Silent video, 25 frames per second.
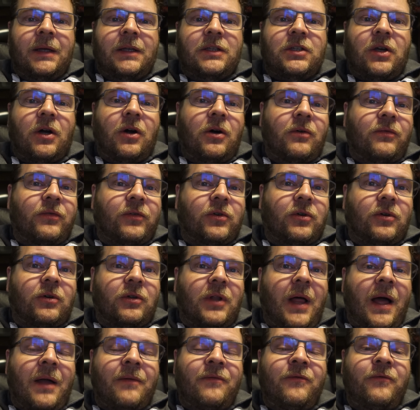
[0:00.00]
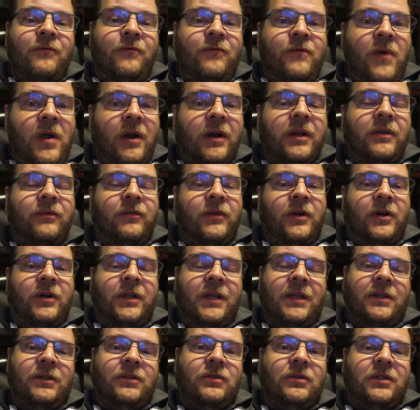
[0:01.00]
So overall, I'm very,
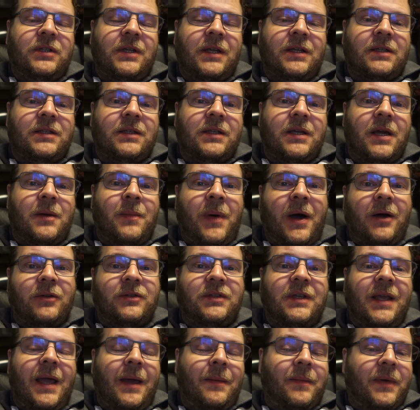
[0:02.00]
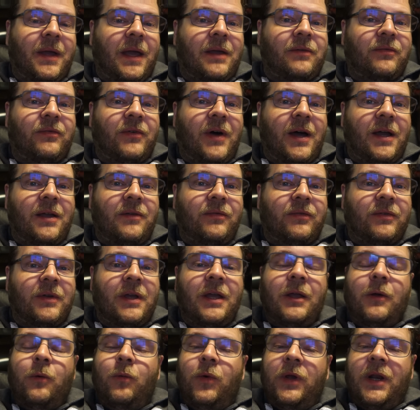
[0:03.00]
very enthusiastic about the MK5.
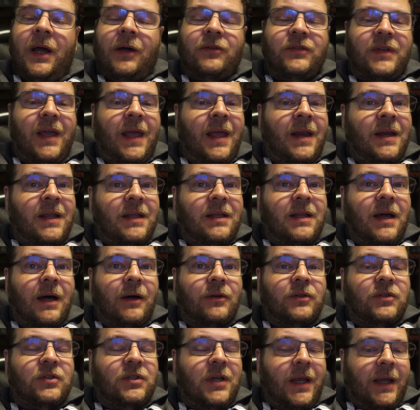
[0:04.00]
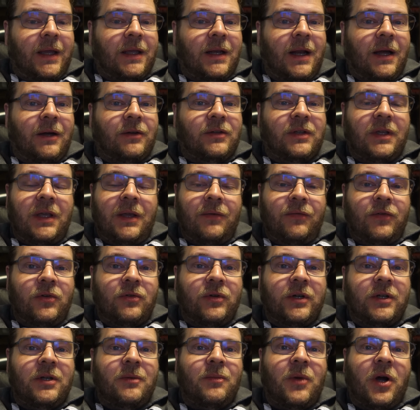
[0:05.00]
Without any doubt, check it out. If
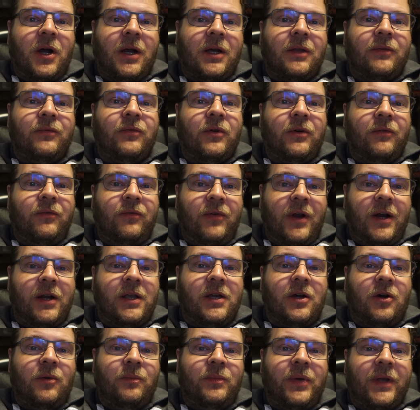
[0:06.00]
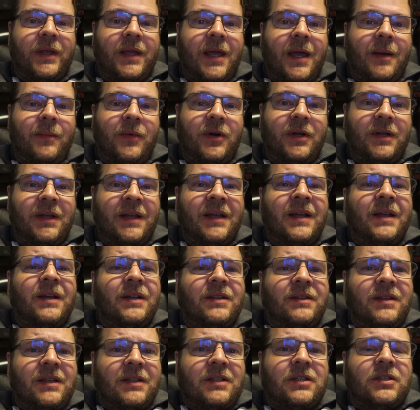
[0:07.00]
you're in the market for a very compact camera,
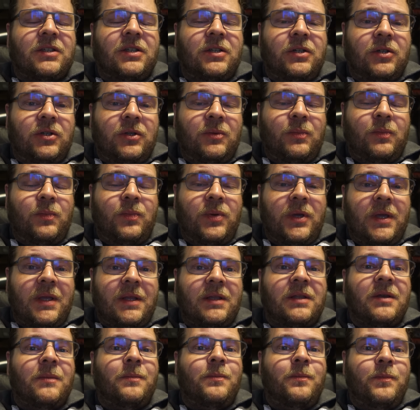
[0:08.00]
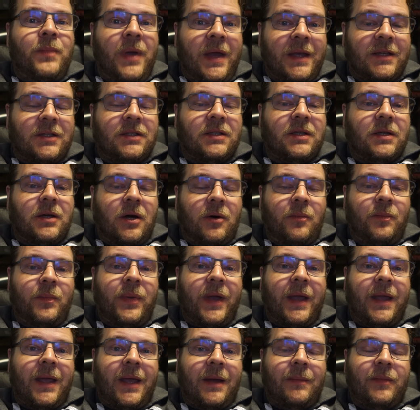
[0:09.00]
this could be the best
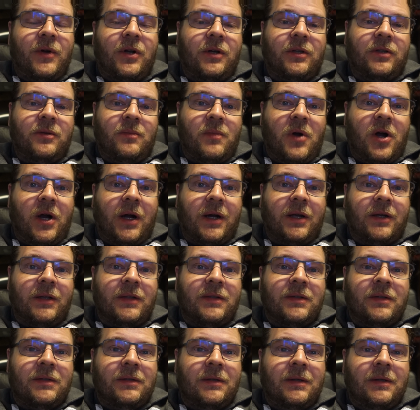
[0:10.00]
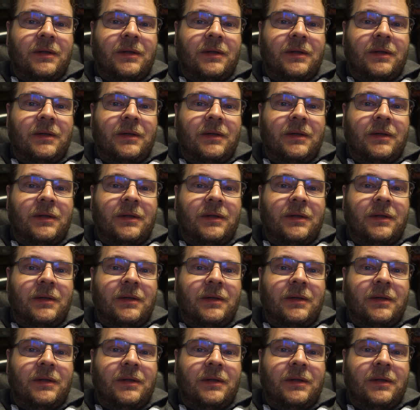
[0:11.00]
compact camera on the market.